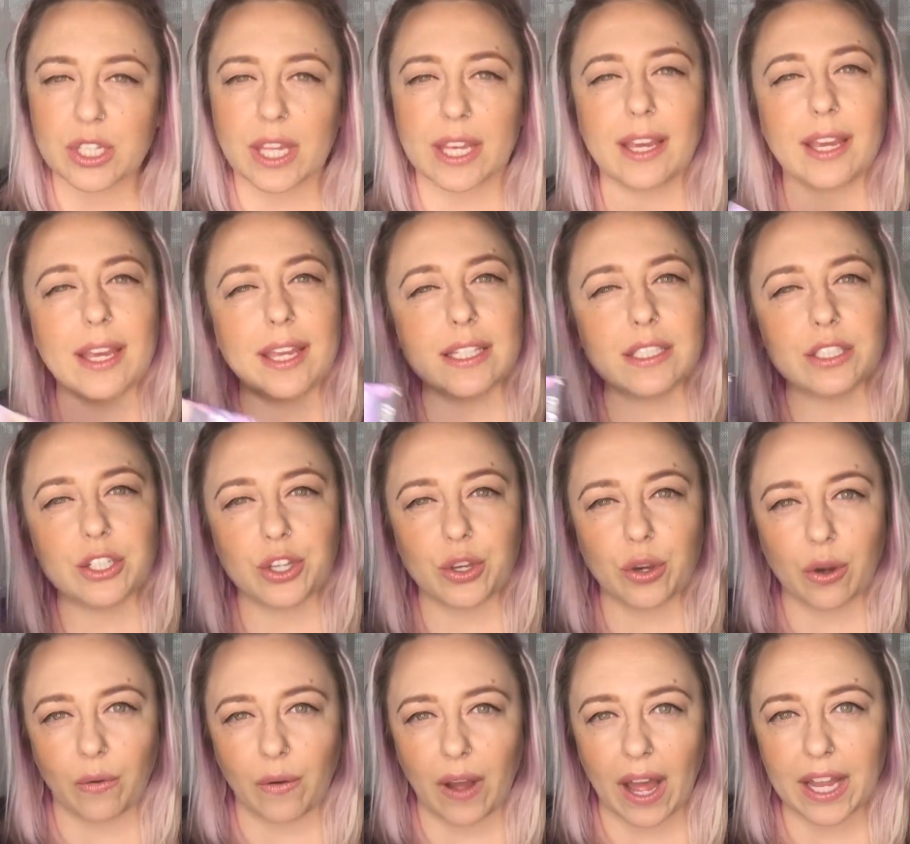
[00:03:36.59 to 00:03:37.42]
Like I can tell
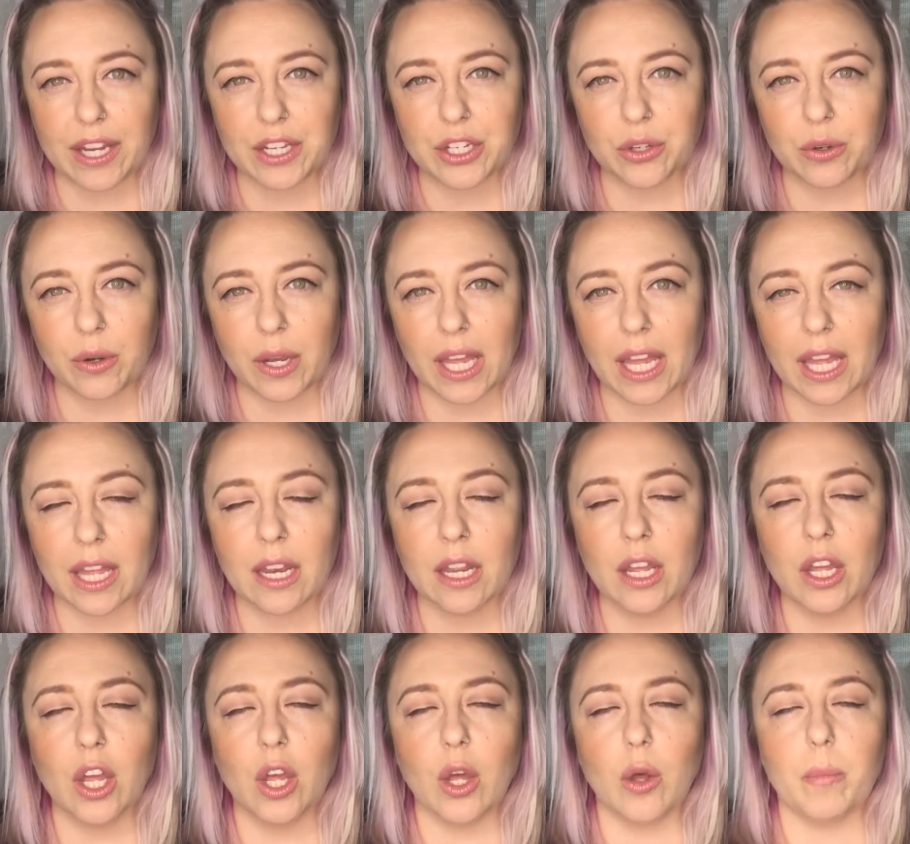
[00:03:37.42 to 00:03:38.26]
you how I do it,
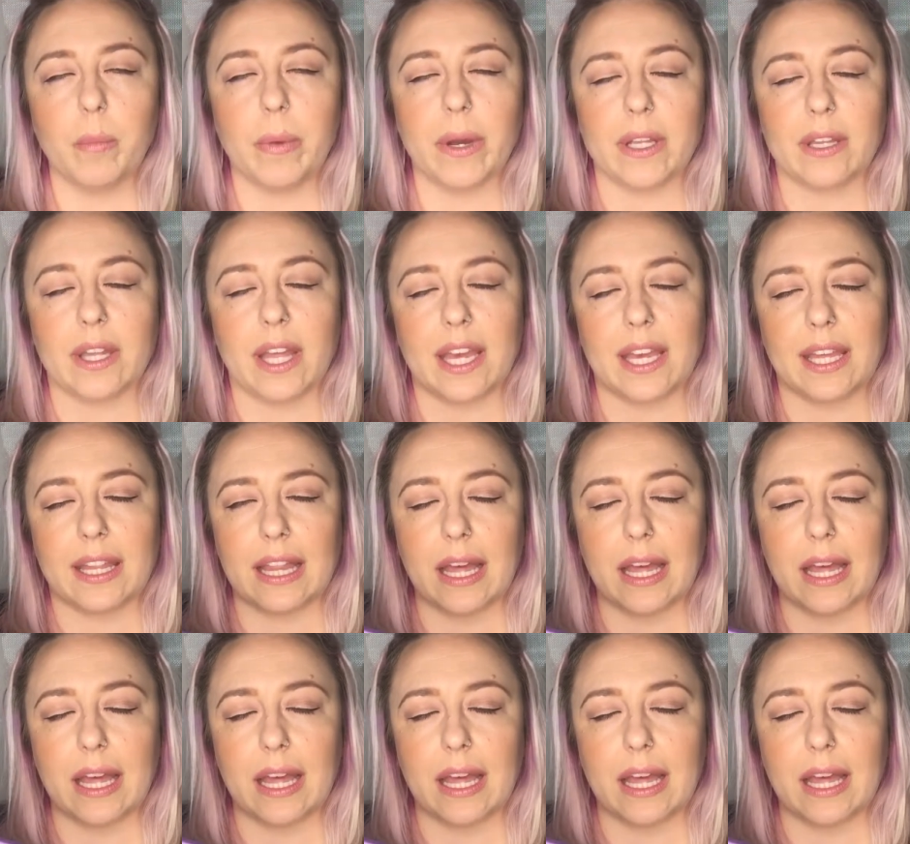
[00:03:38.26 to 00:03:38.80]
but like